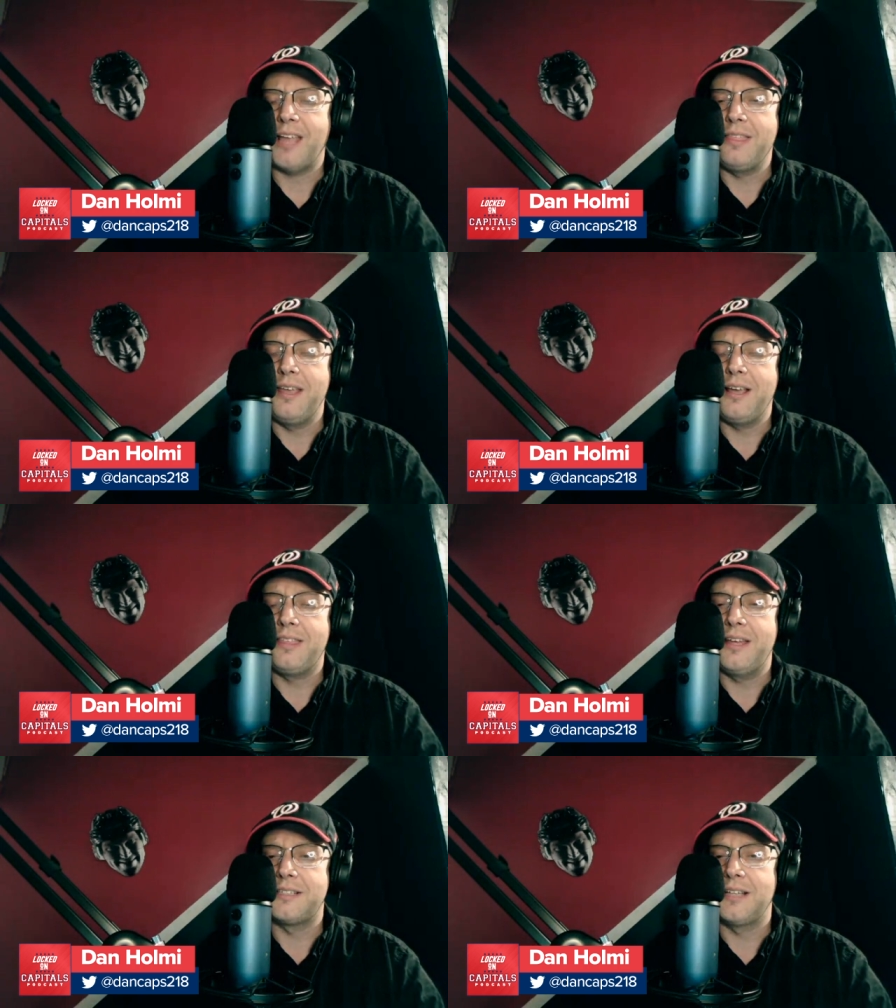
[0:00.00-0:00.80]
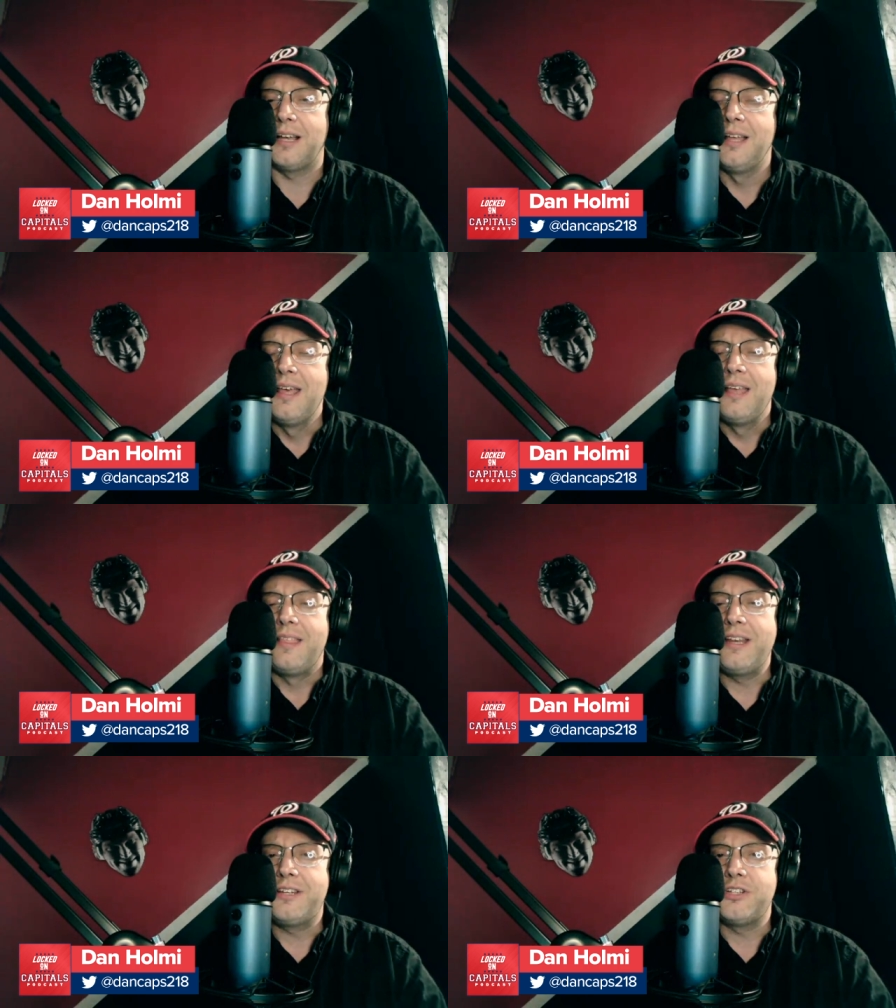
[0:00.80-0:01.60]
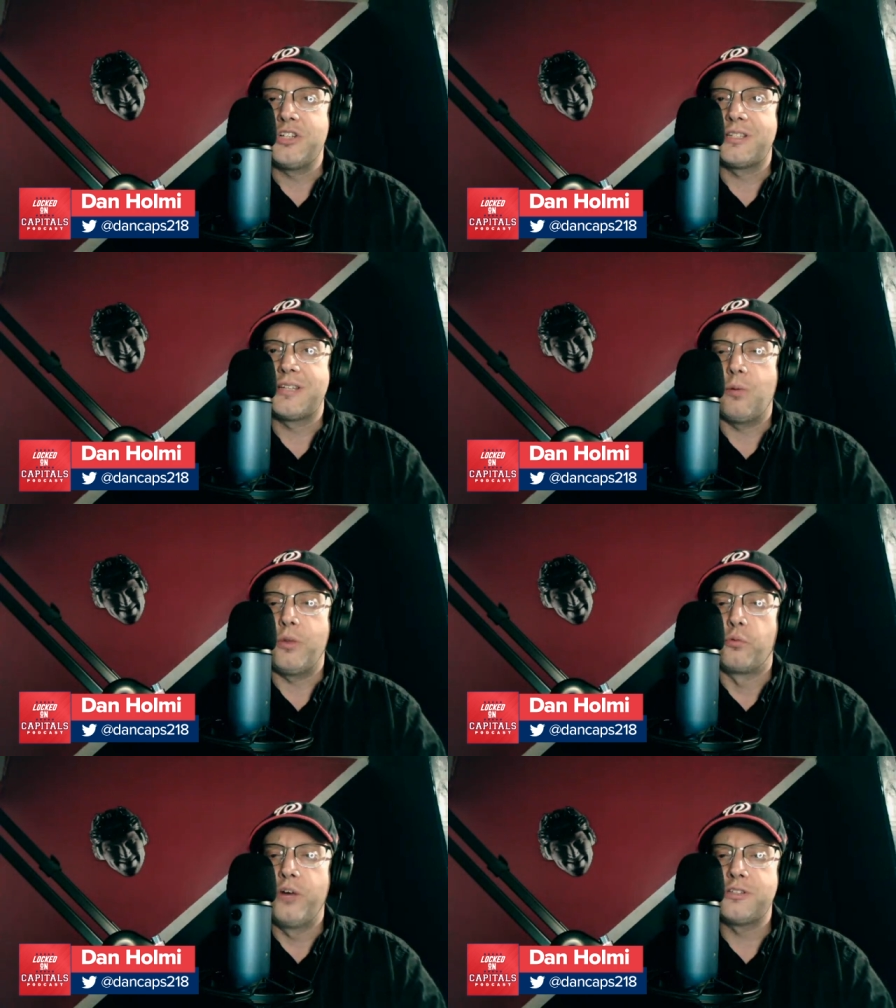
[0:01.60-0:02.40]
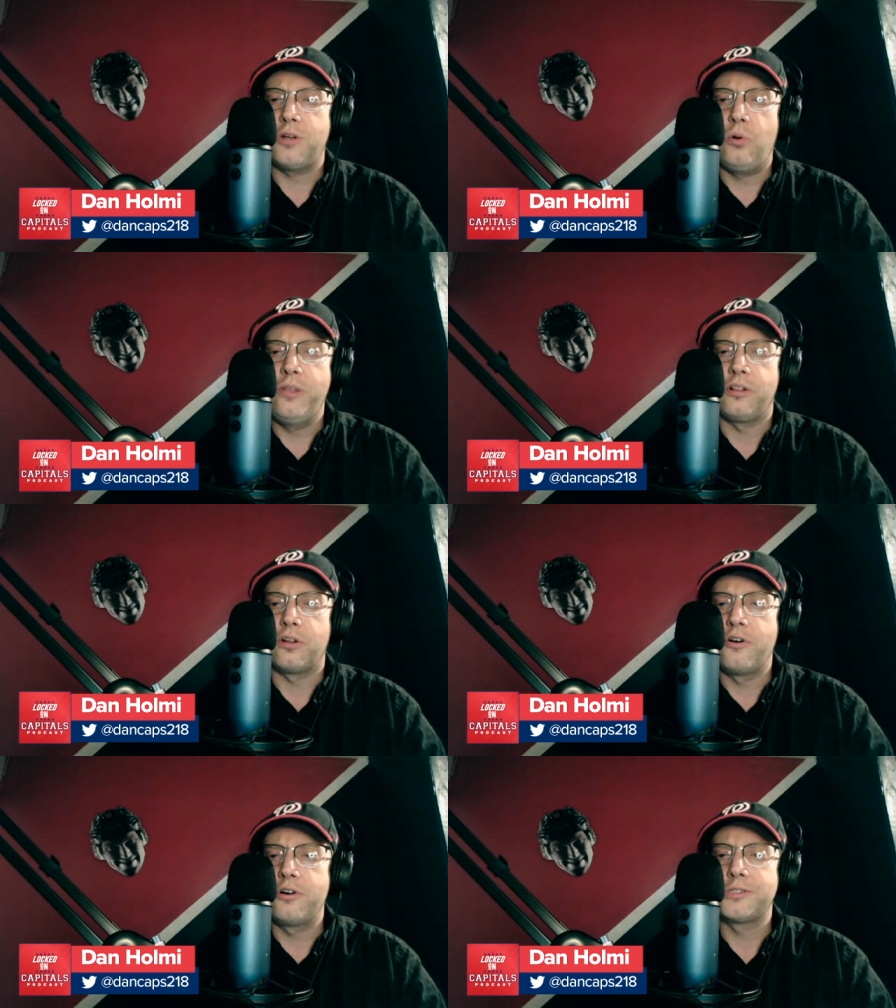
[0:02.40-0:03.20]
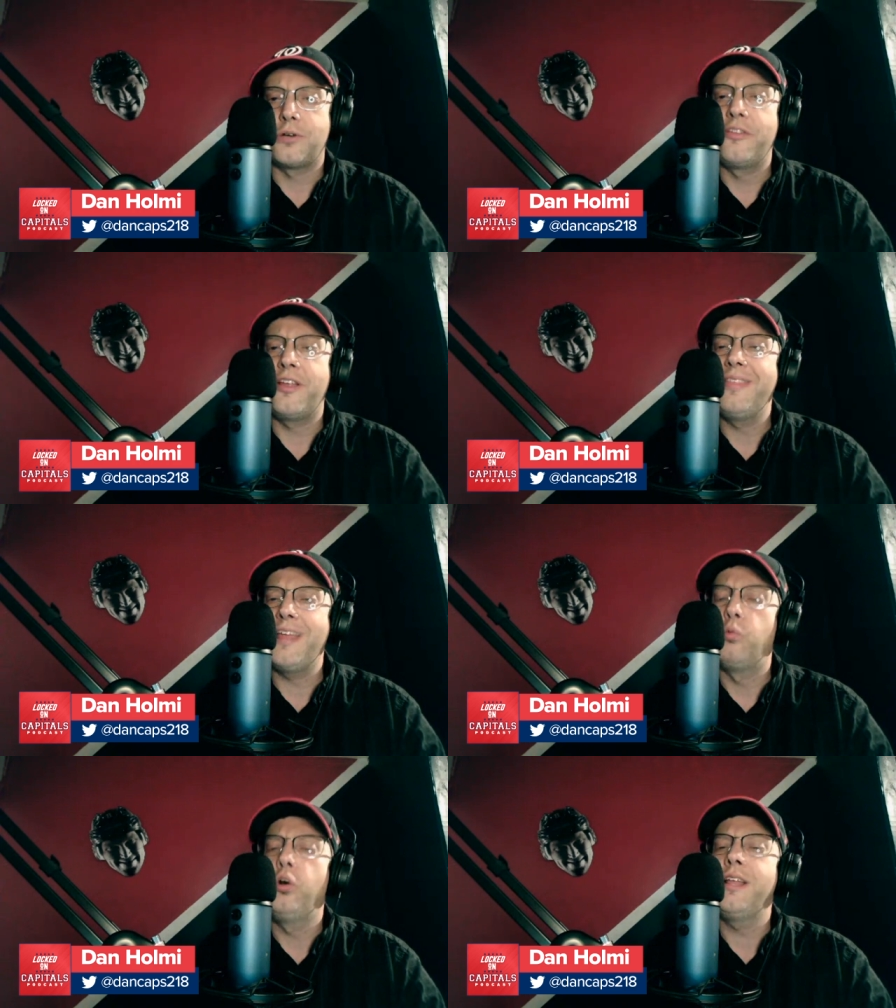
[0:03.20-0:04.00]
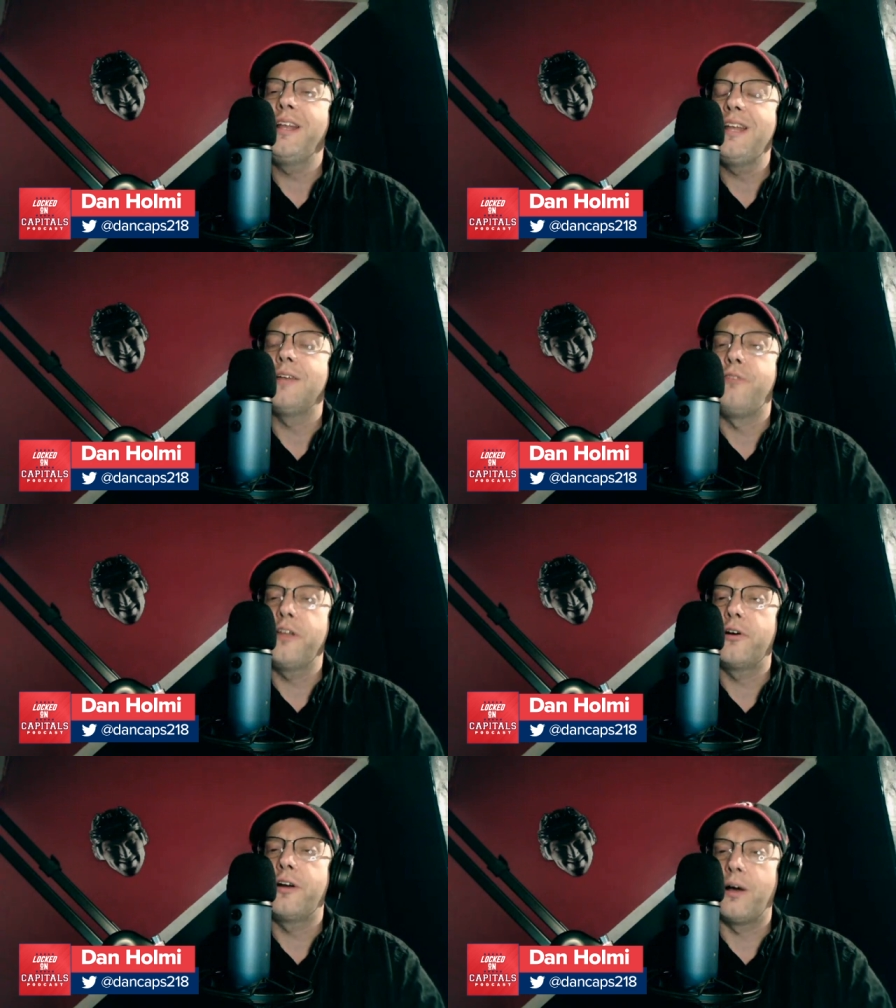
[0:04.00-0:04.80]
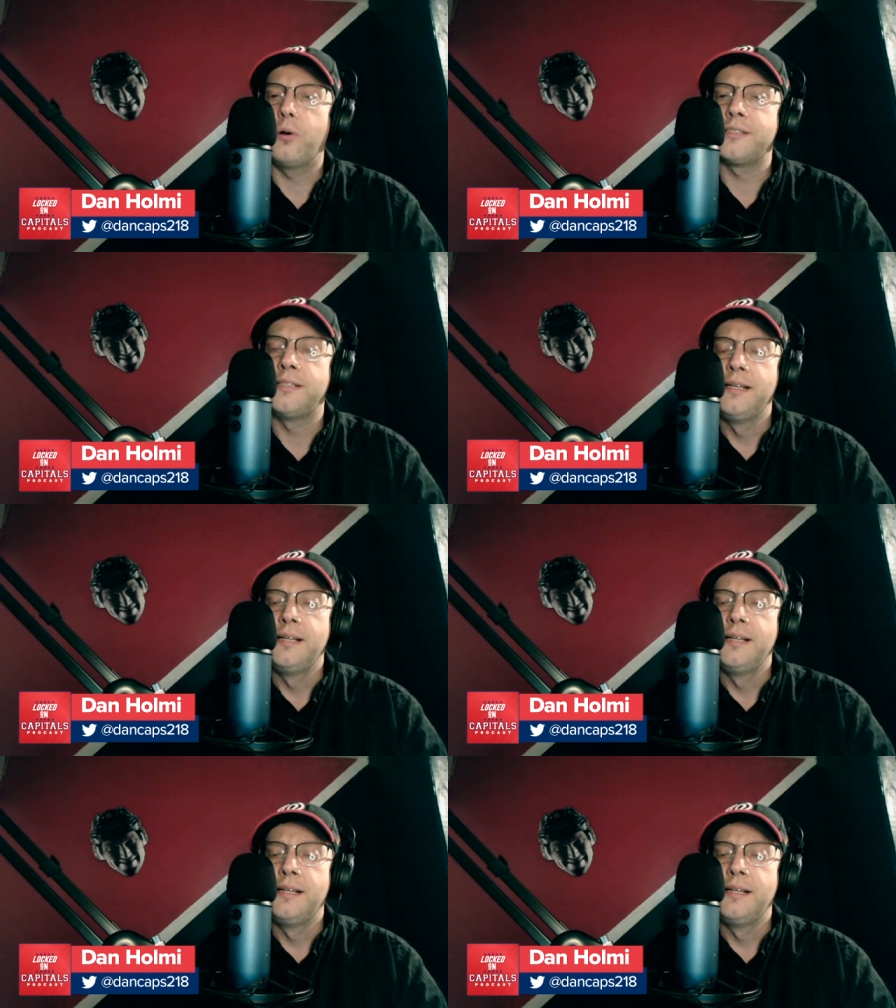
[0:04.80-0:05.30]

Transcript: I think that they need to just, with Rizzo and the learners over there, they really need to figure it out.